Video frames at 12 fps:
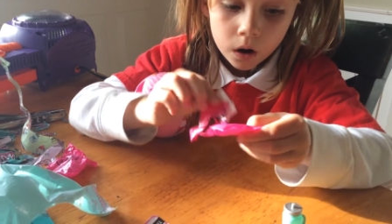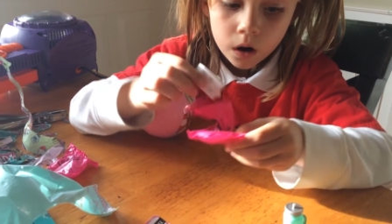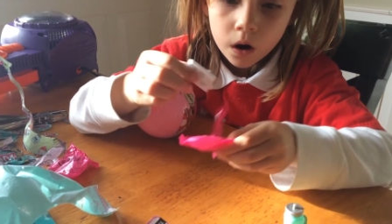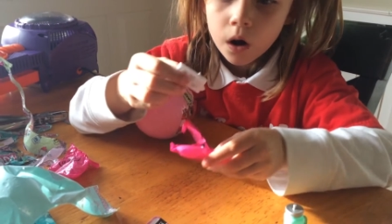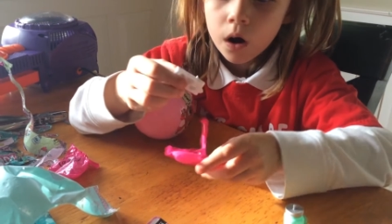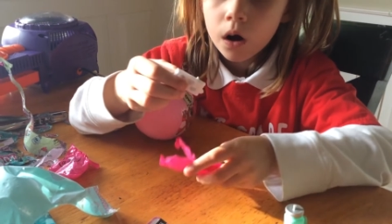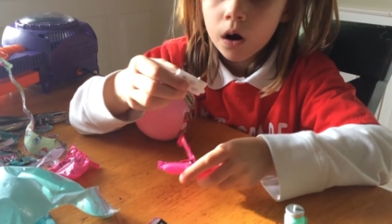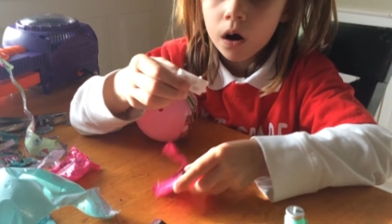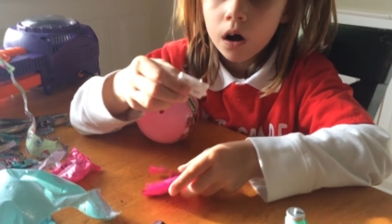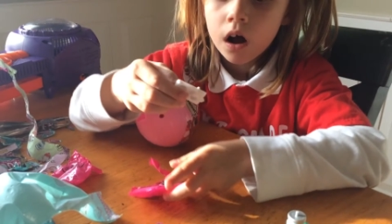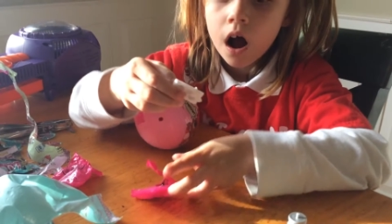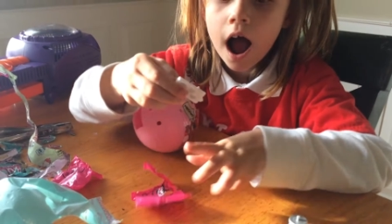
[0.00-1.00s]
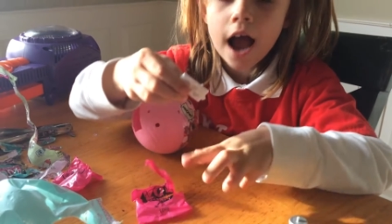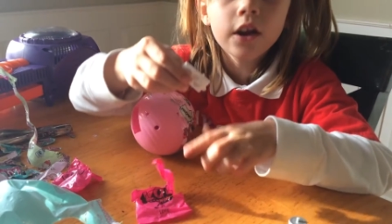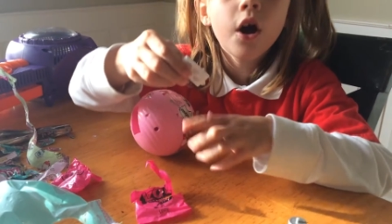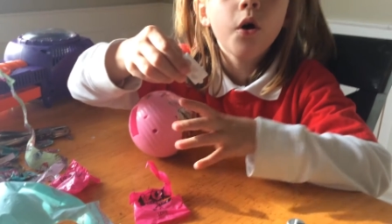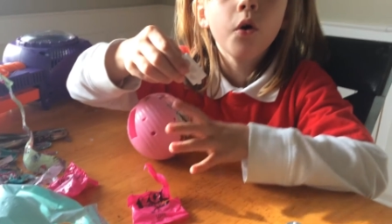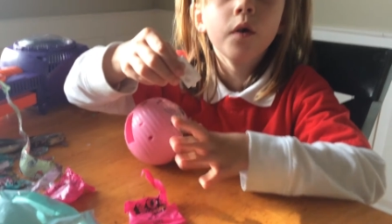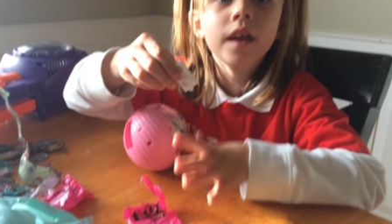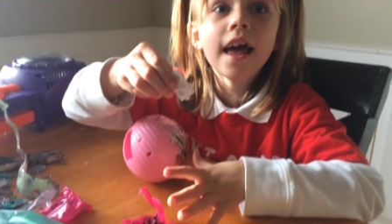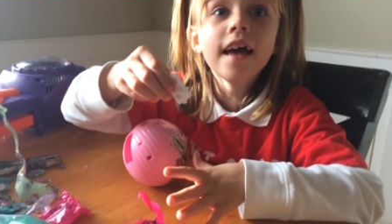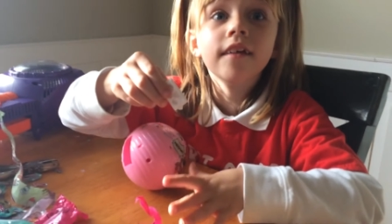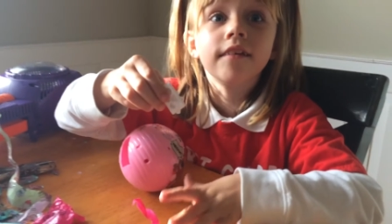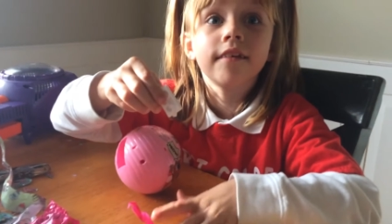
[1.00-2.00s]
What is that? I know who
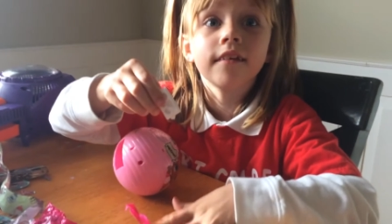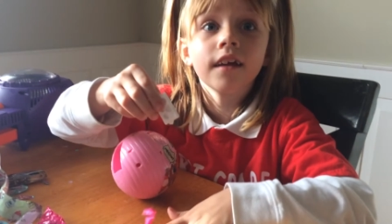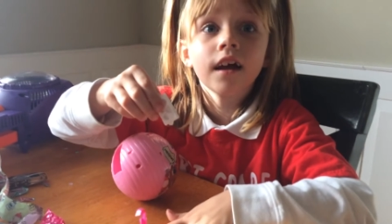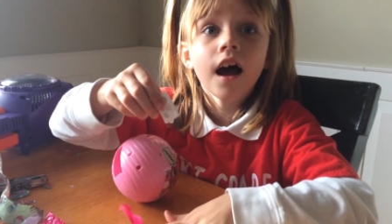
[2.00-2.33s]
it is.